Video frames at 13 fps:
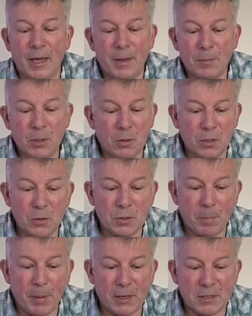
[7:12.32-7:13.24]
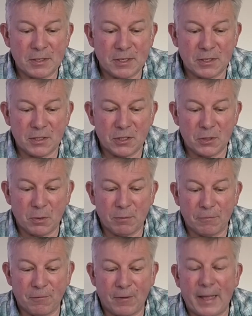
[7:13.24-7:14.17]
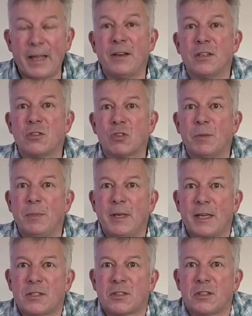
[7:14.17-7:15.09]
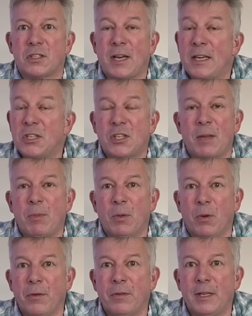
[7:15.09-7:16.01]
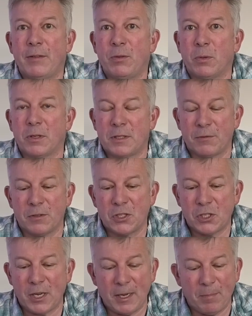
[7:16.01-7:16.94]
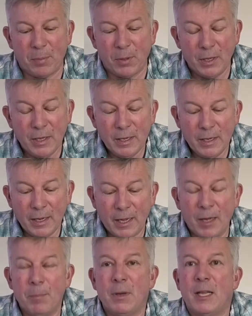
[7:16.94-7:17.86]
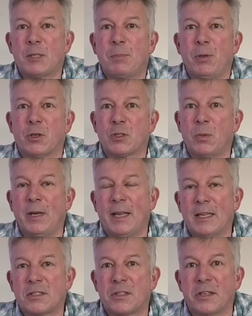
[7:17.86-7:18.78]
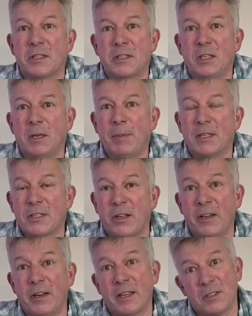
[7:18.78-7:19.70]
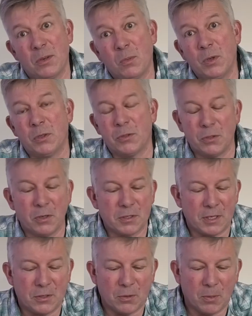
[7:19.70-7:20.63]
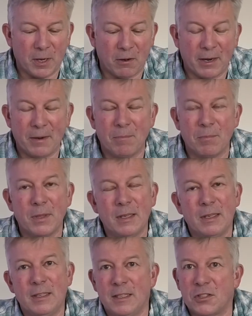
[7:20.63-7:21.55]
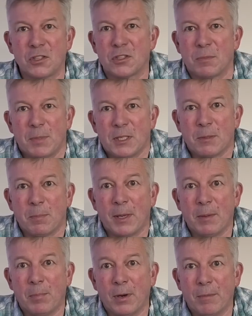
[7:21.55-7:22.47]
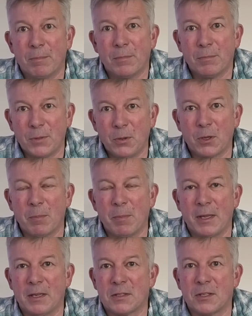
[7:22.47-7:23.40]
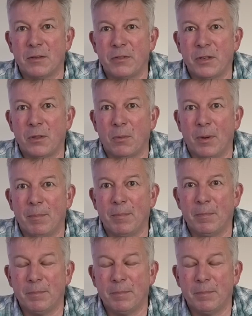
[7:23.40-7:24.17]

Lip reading: You can use a pair of scissors, you can flatten and trim the edge. There's any shape you want if you want a different shape. But let's be honest, when it gets dirty and a bit tired, as it will do because they do wear out, it's just a piece of paper. You can make yourself another one.